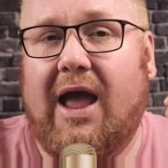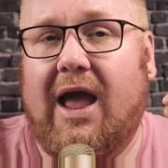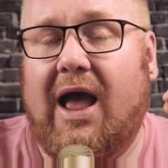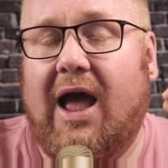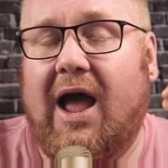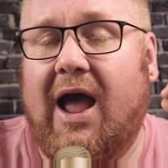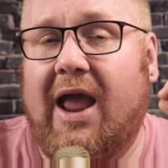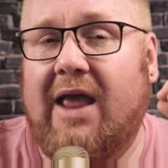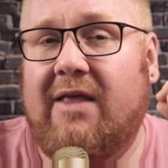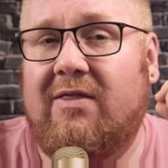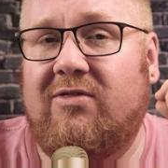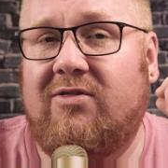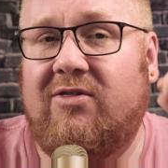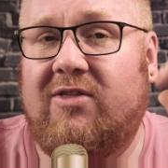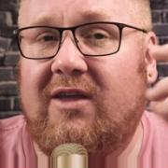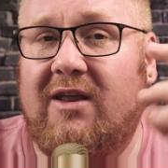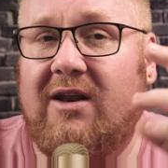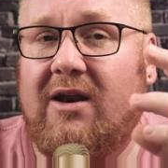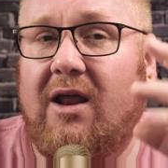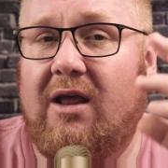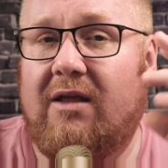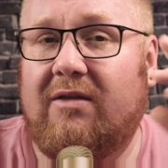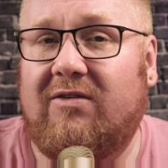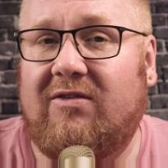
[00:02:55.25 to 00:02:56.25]
I
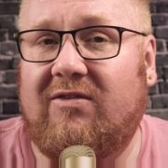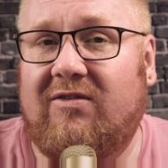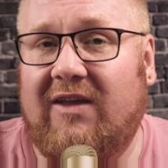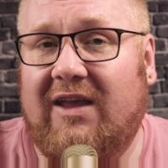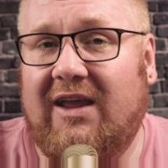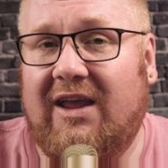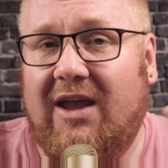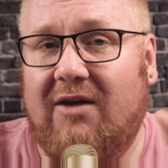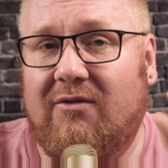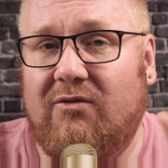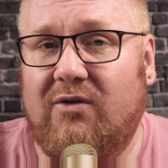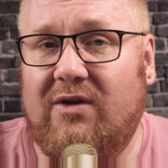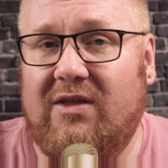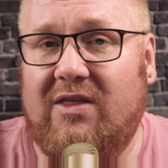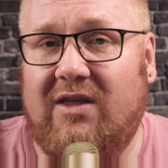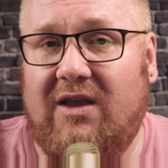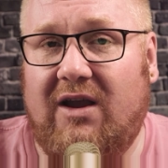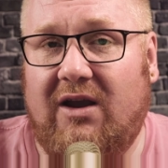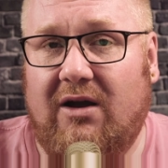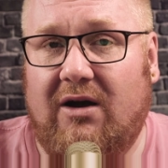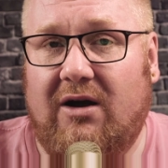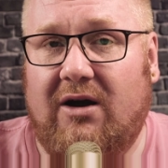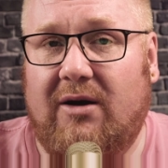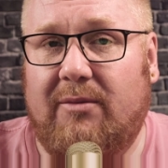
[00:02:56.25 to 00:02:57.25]
then sync
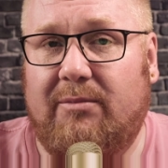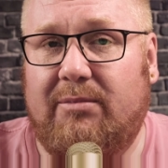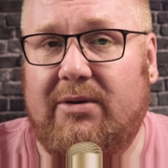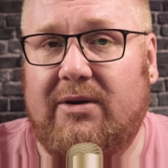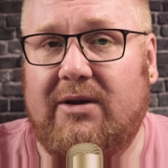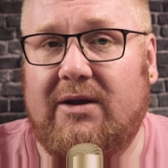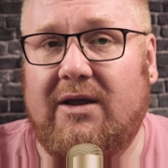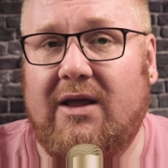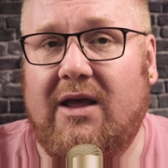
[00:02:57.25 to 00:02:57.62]
everything up.